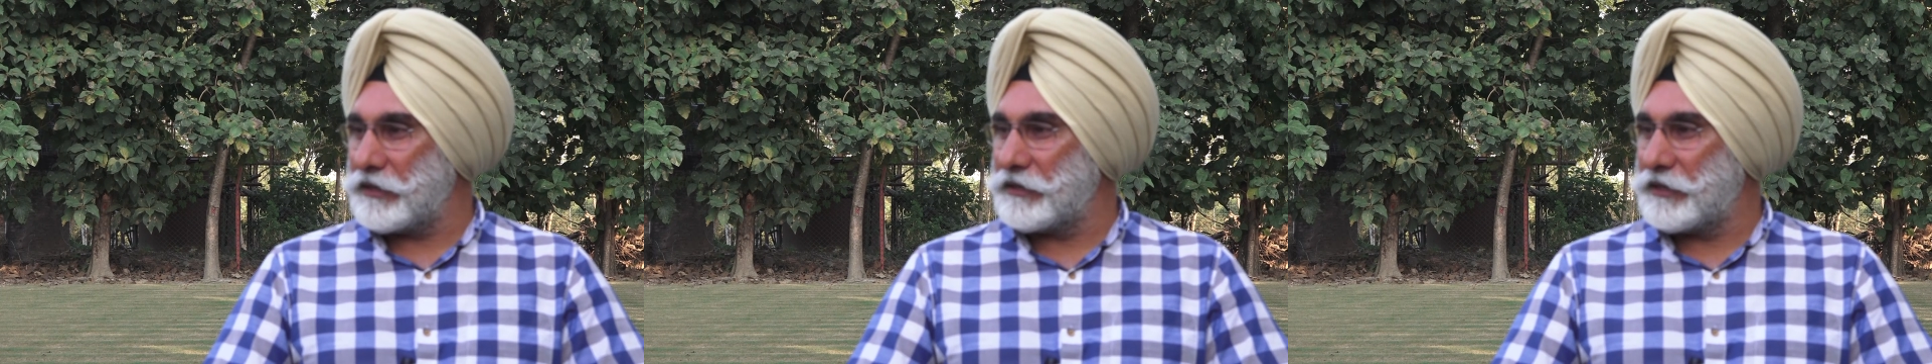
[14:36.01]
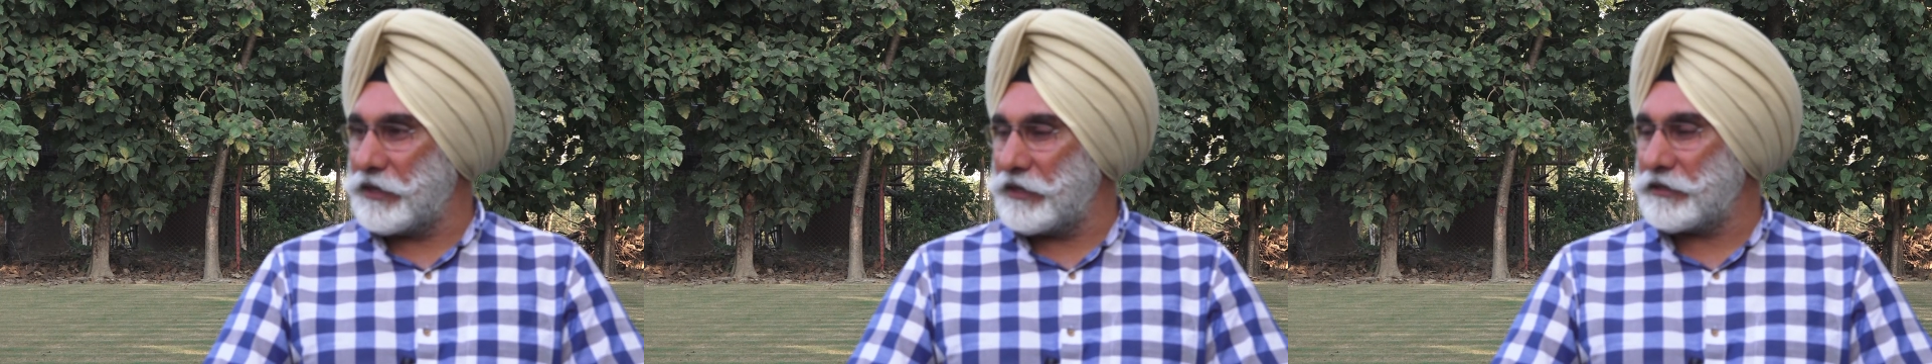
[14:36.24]

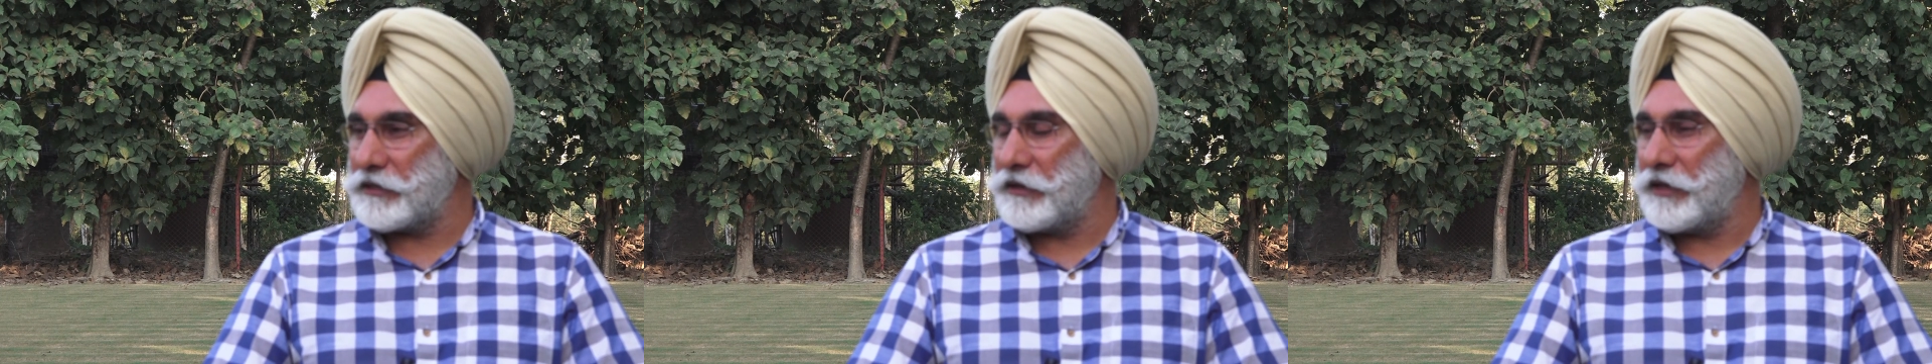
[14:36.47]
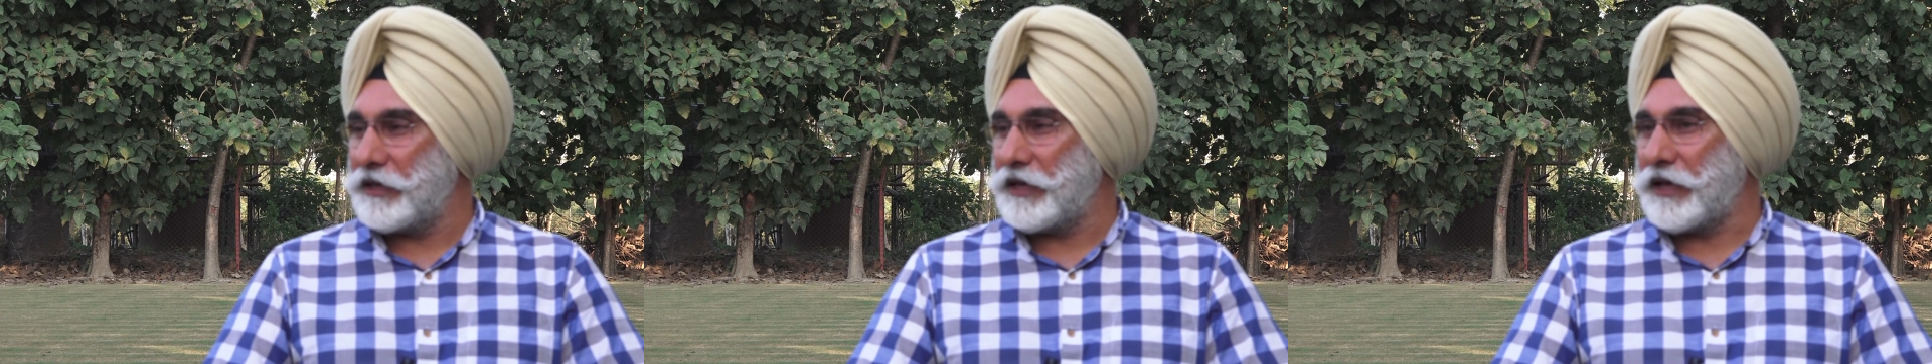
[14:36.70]
this
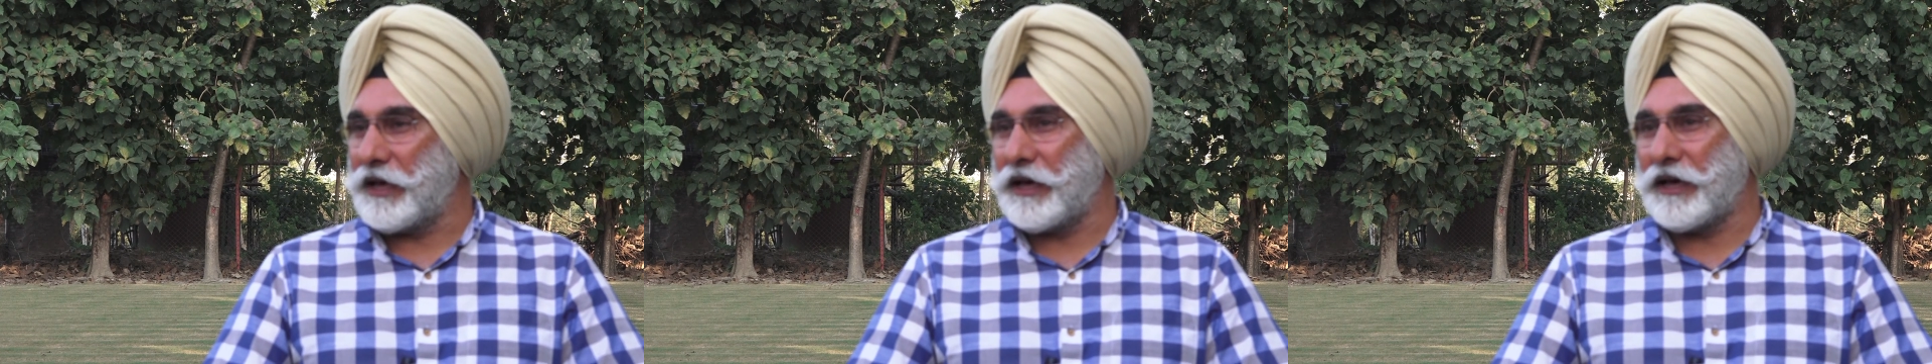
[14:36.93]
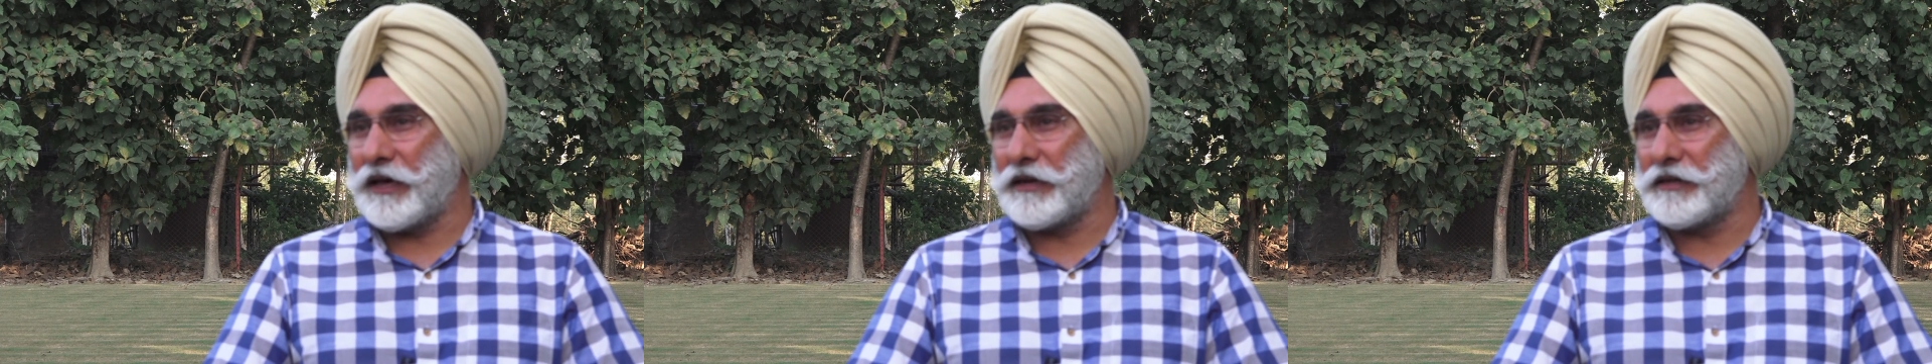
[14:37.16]

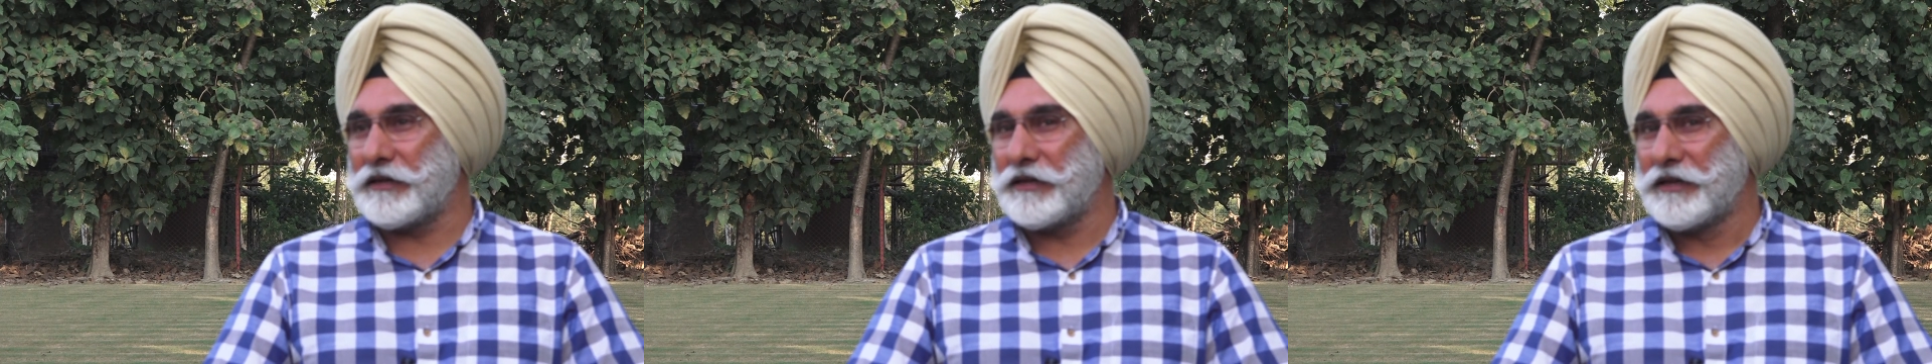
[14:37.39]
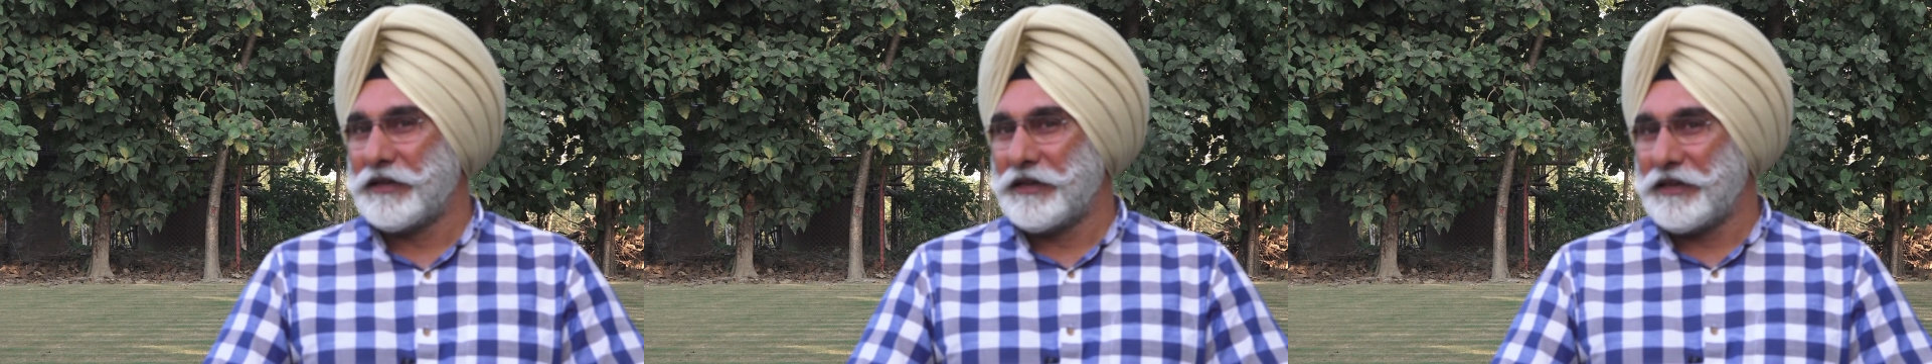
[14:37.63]
and
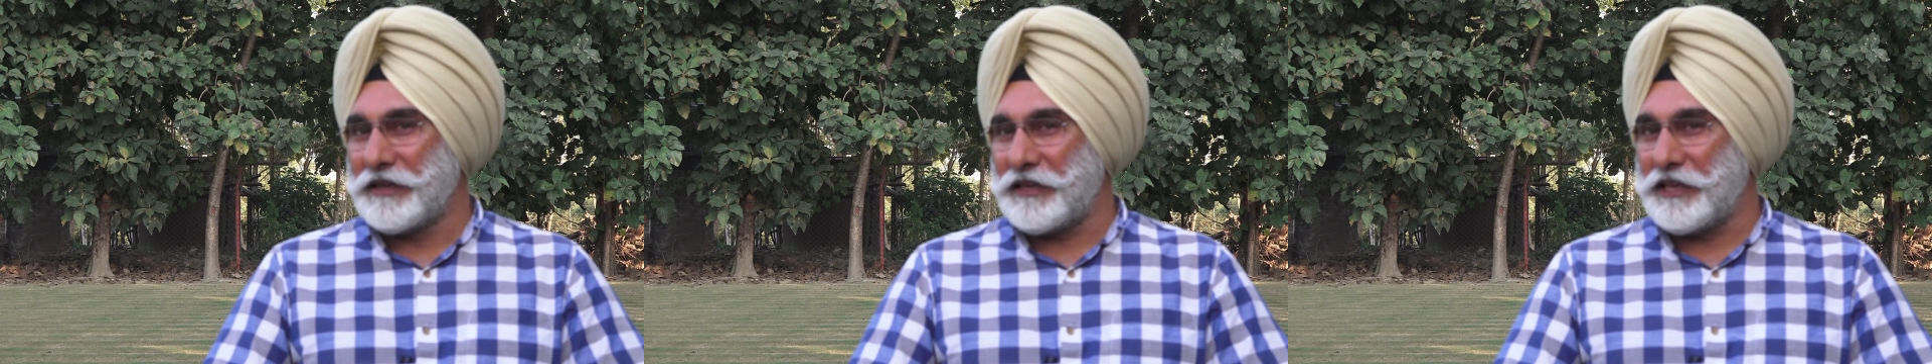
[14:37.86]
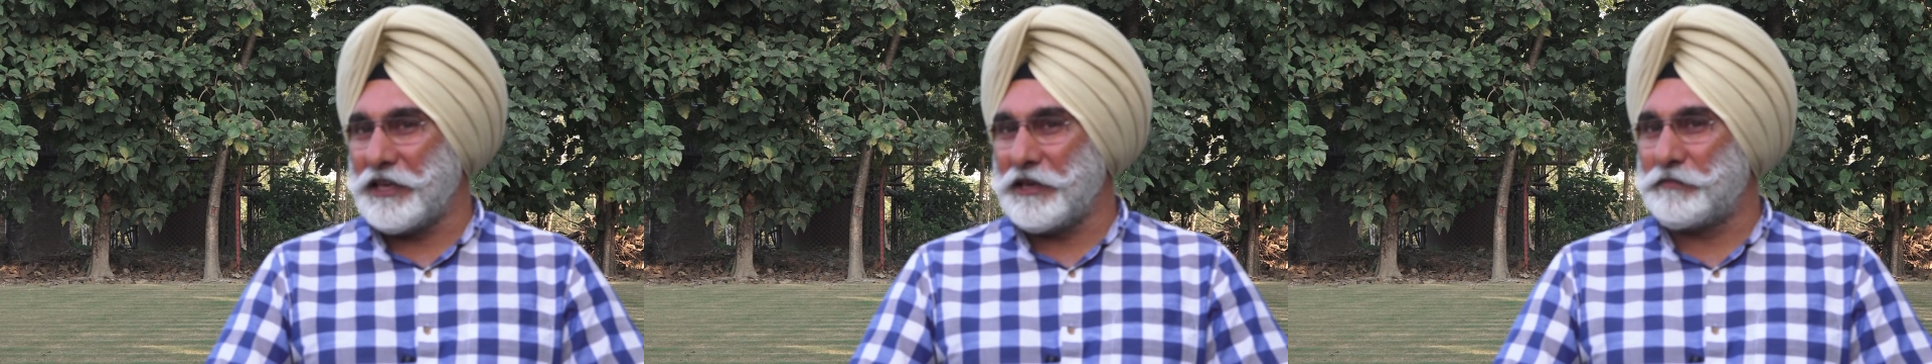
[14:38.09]

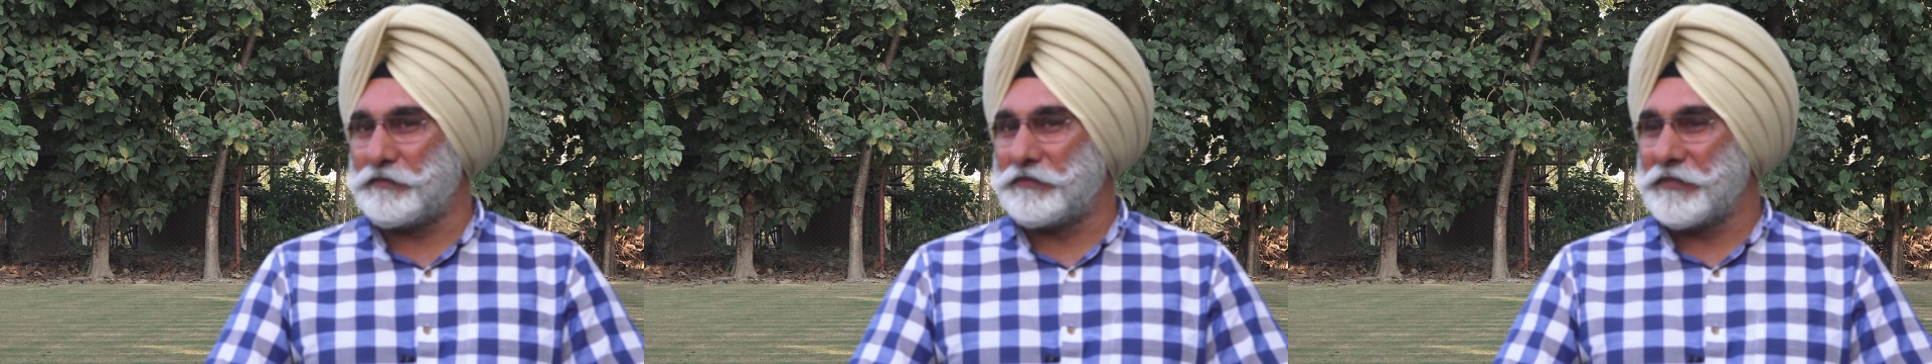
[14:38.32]
keep